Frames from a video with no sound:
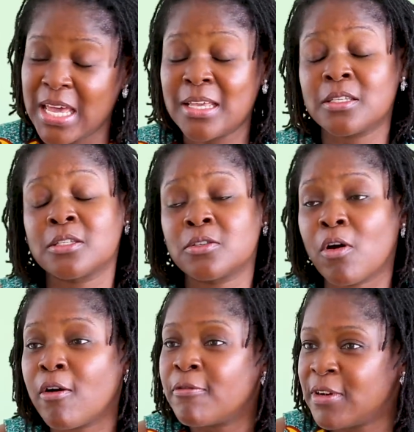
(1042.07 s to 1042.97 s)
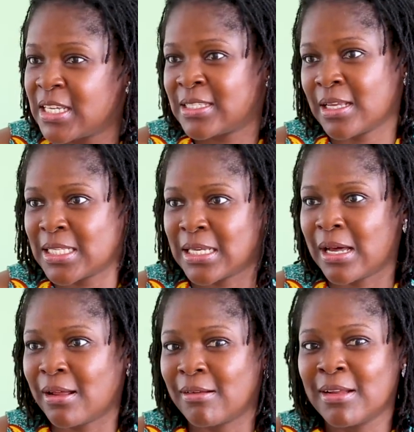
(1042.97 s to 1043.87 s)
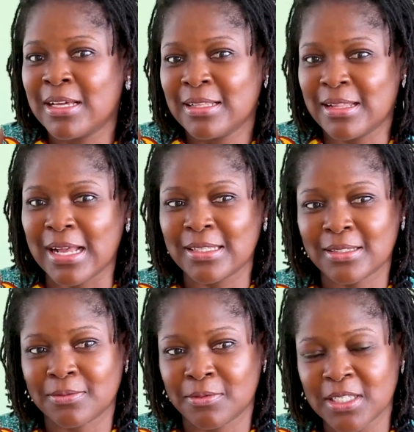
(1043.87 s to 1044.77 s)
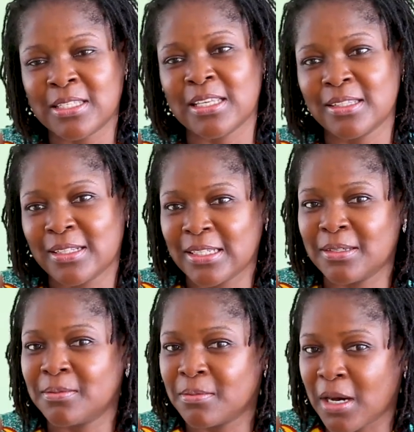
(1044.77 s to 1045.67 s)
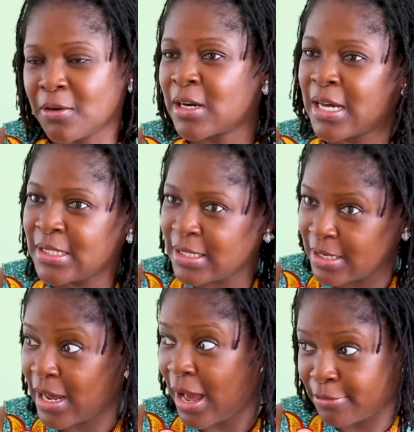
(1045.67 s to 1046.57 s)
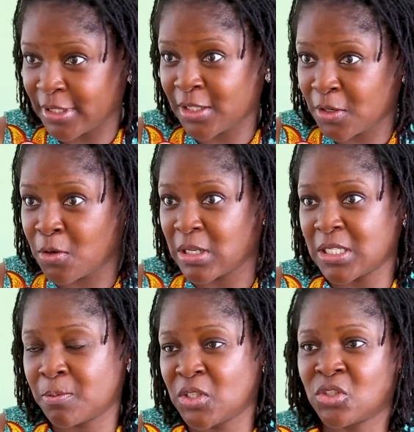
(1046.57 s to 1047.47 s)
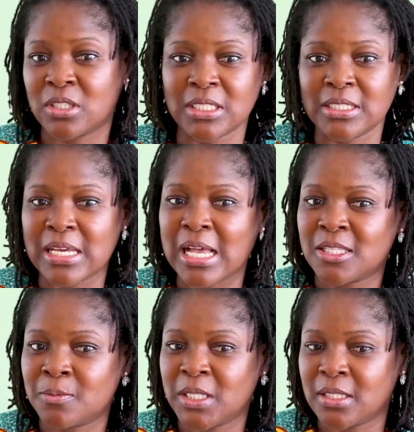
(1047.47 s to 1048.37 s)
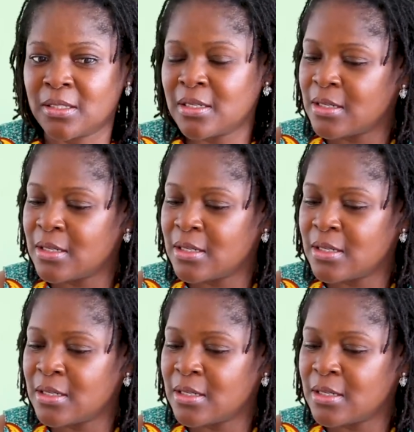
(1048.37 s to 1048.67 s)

It's wow. so versatile that recently Mahogany, Afrikiko especially, has been